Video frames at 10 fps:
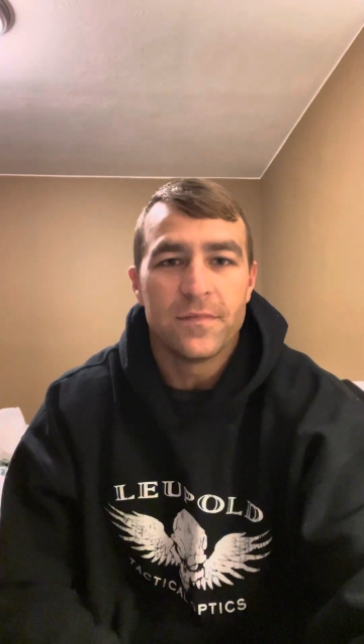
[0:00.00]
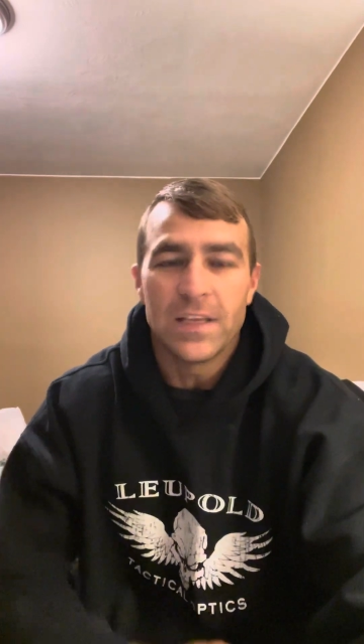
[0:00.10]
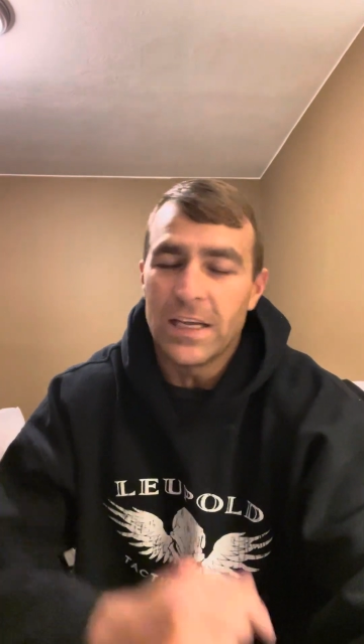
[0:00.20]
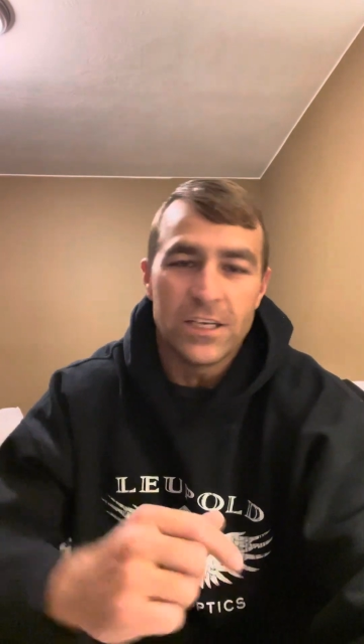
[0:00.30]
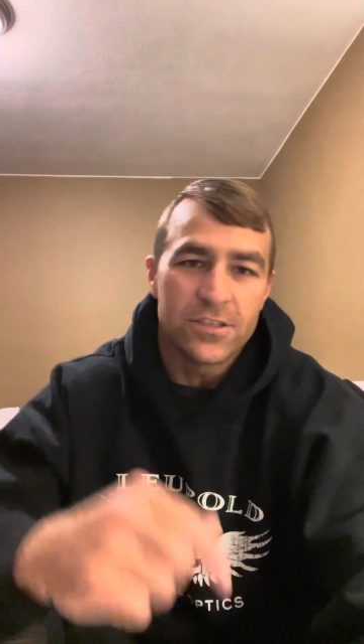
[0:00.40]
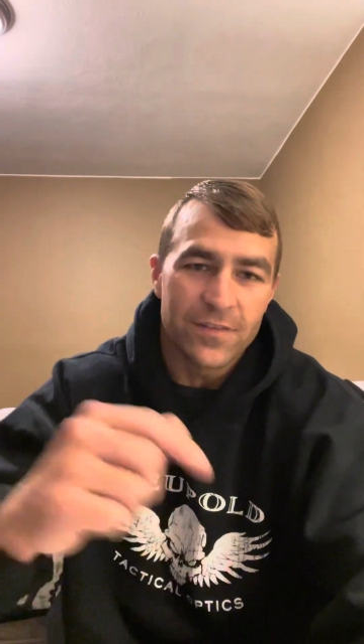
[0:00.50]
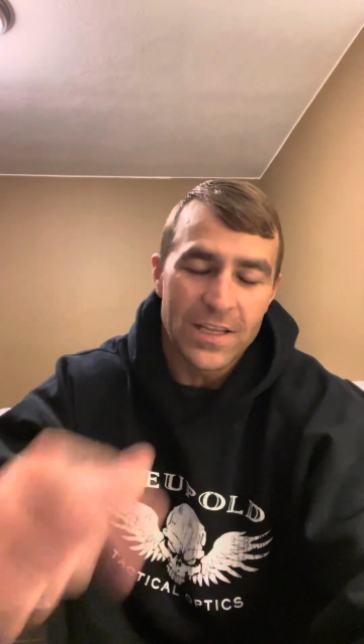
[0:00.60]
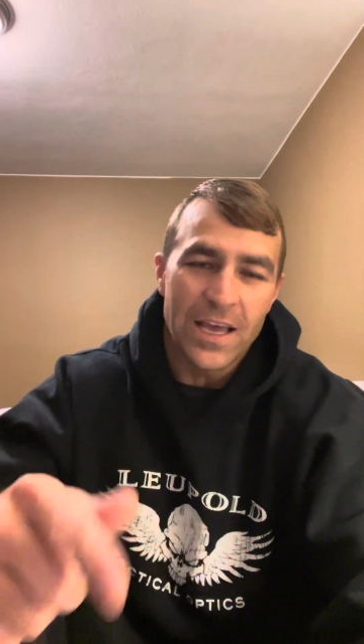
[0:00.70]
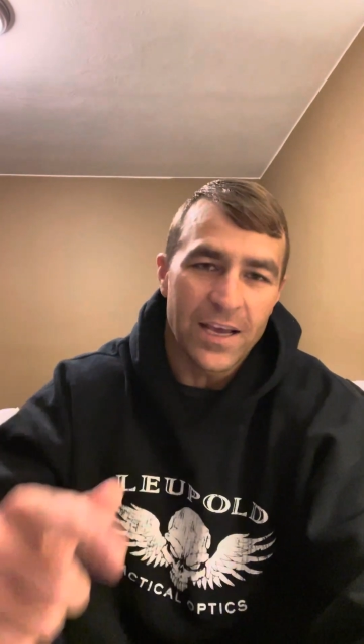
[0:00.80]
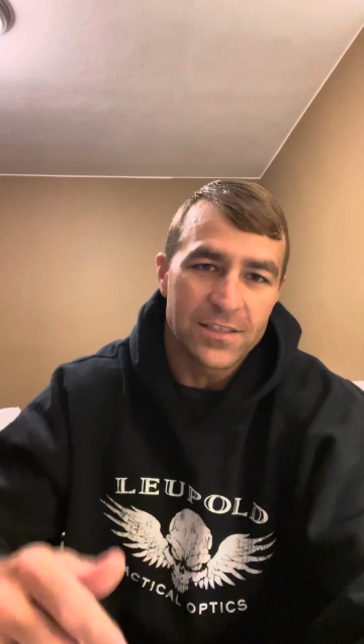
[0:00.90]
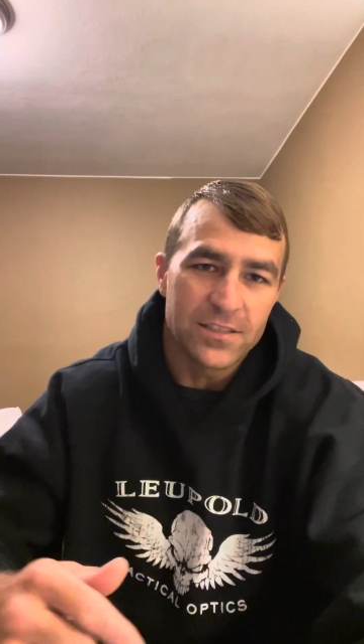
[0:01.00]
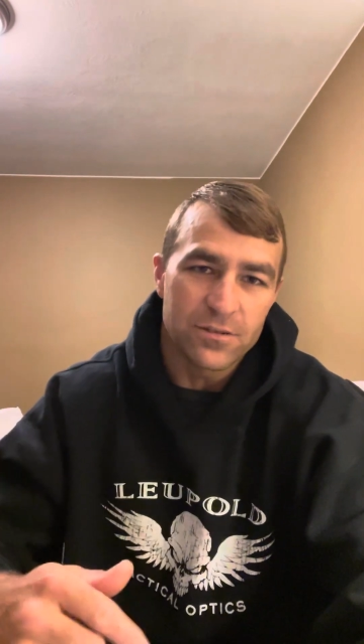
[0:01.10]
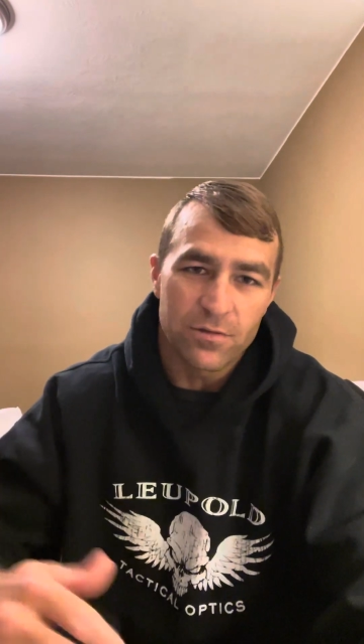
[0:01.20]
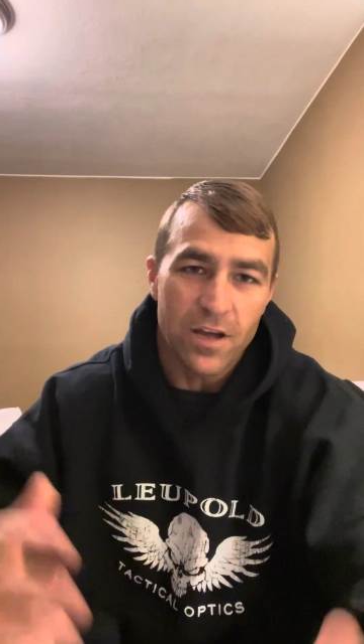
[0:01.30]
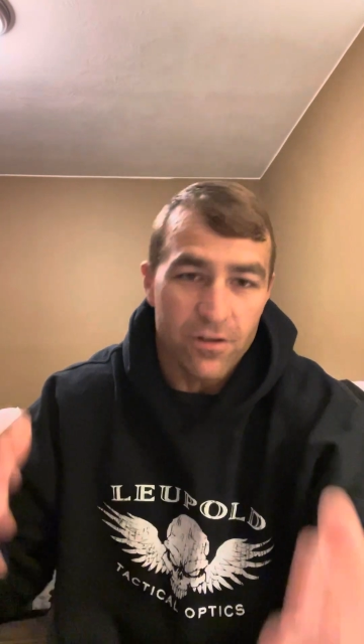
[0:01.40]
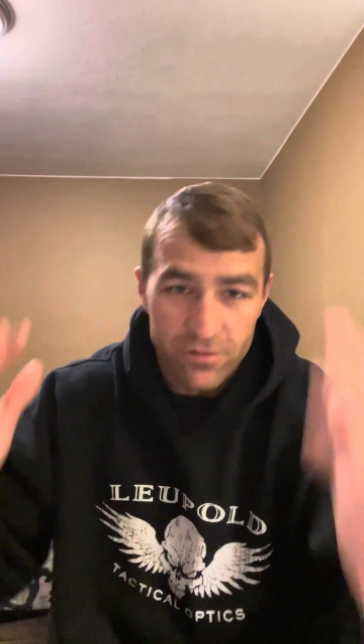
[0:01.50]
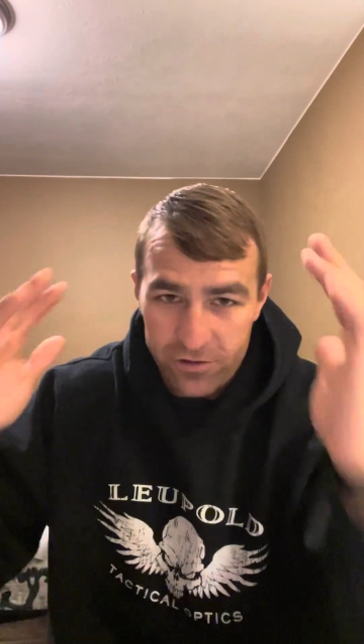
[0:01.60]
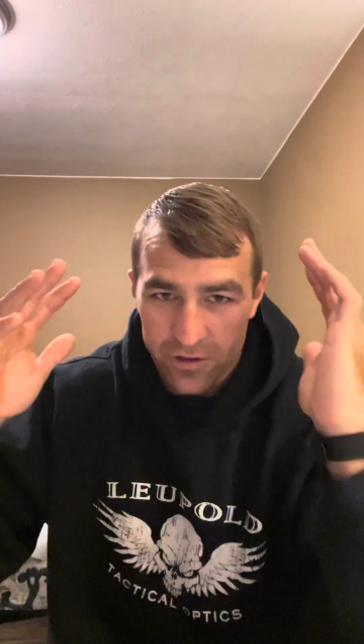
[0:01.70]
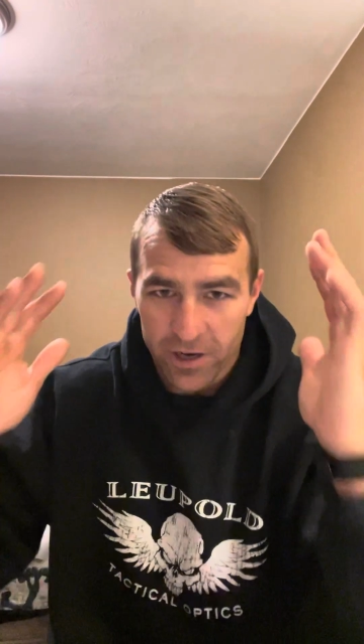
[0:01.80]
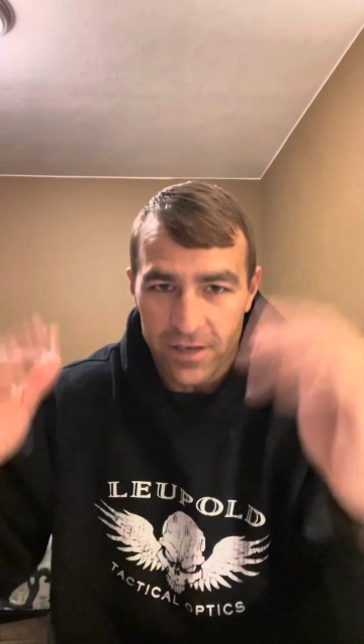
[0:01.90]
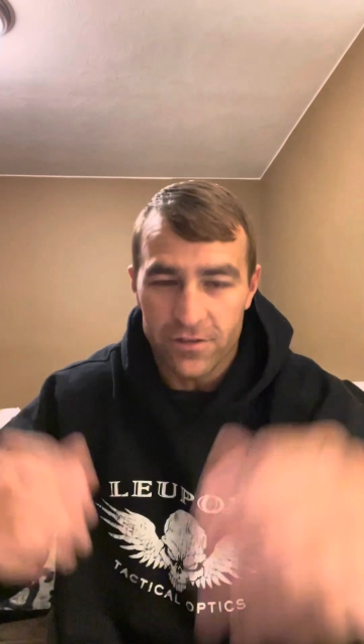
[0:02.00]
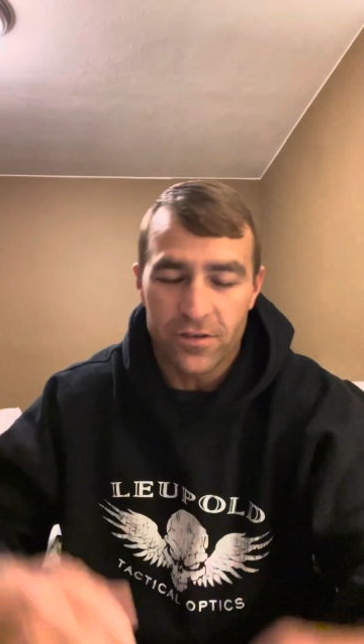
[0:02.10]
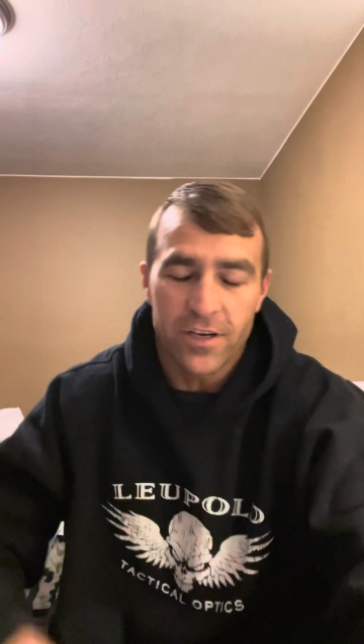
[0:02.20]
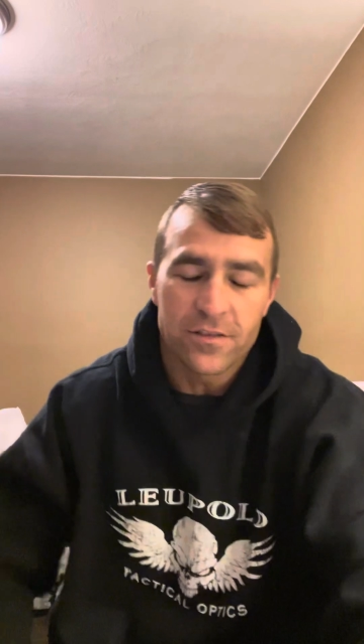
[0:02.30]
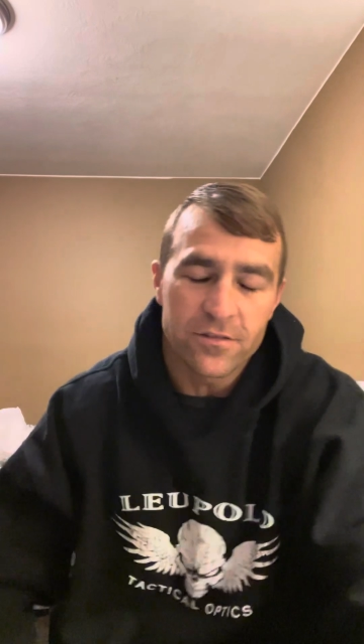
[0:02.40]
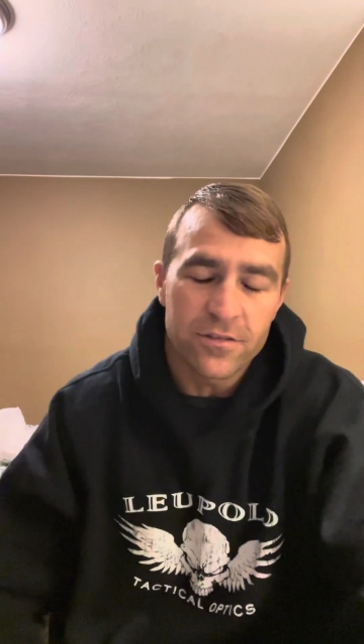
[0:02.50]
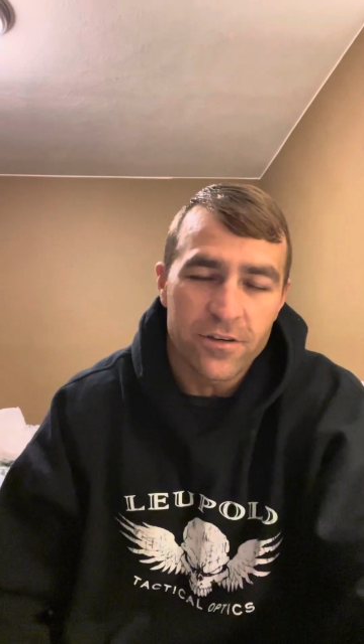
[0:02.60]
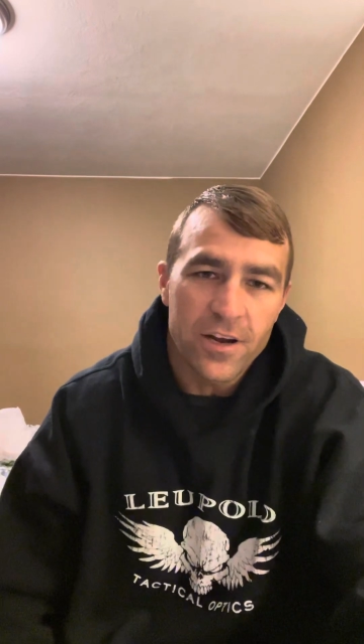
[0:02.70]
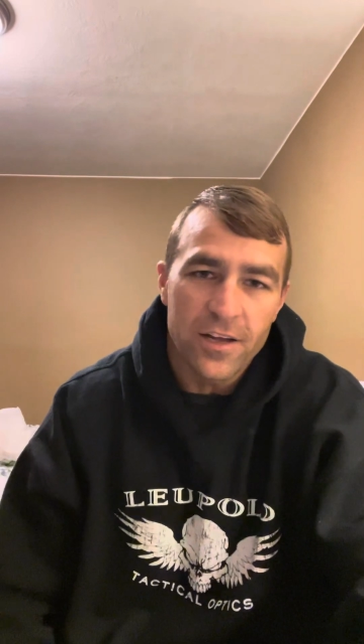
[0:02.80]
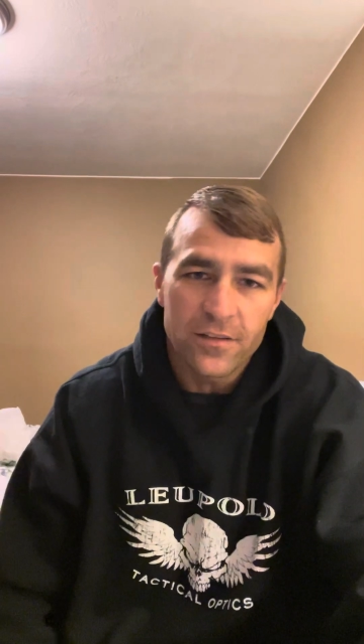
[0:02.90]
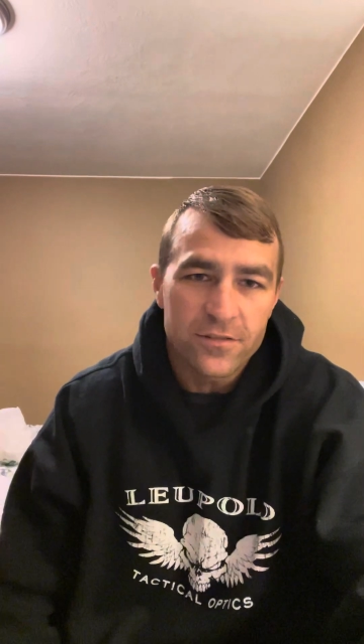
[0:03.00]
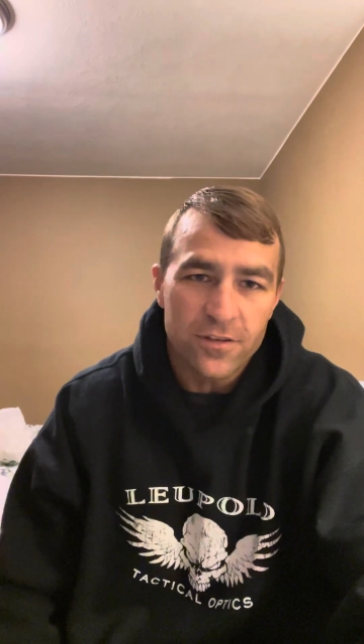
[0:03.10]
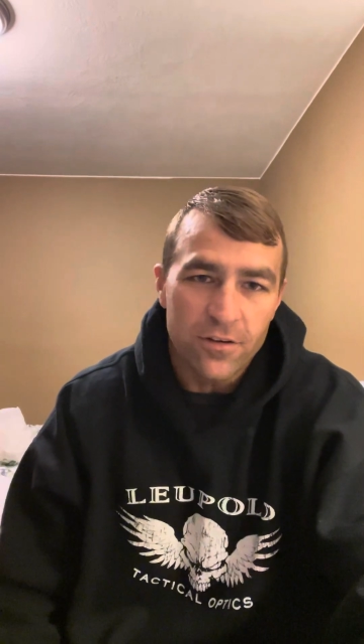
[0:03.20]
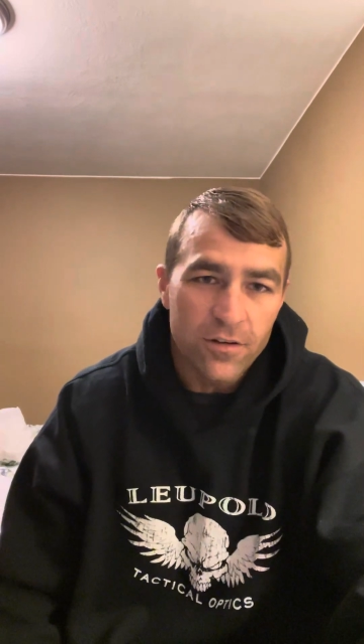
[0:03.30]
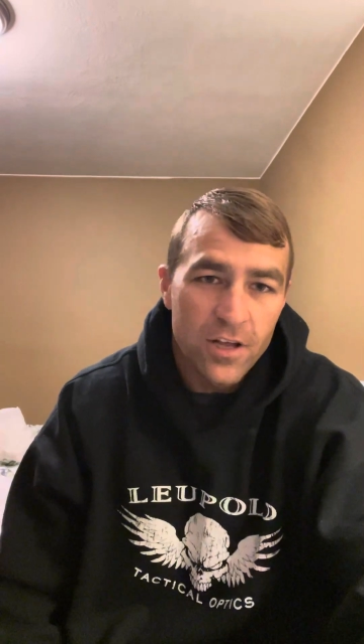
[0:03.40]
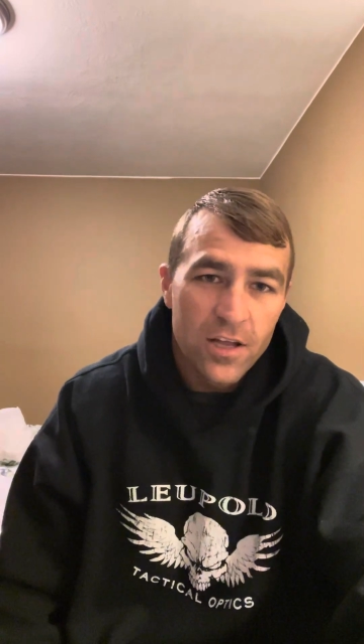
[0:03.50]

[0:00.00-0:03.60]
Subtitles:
each of the X's without using your hands. Your hands are on your head. So